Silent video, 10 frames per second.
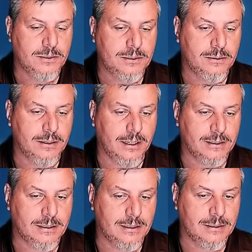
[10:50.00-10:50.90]
to
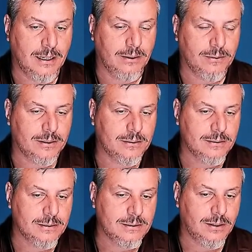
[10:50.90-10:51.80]
connect to this network.
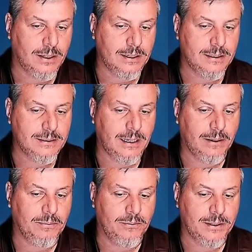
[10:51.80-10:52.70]
So like an
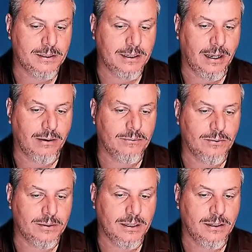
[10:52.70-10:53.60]
example, we can have
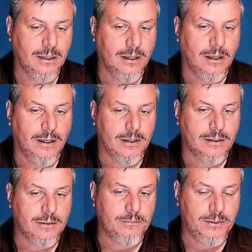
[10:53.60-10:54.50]
only
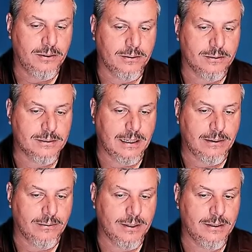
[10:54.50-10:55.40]
computers that
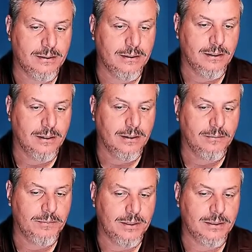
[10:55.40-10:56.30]
are in
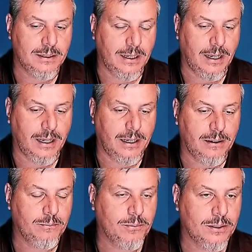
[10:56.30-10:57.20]
building
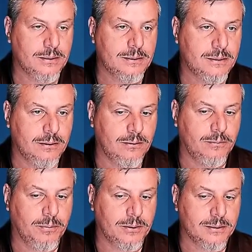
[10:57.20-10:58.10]
A print
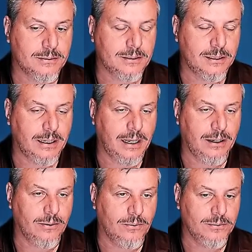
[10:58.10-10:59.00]
to printers in
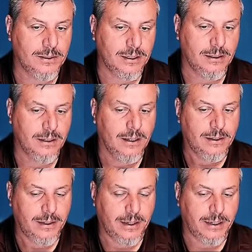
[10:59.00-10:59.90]
A only.
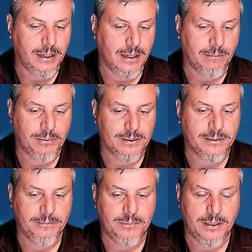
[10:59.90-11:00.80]
They cannot
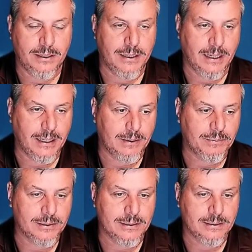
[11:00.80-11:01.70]
print to B and they cannot
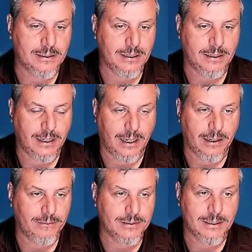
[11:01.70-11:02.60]
print to C. They
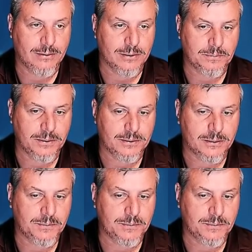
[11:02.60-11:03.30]
can't even see those printers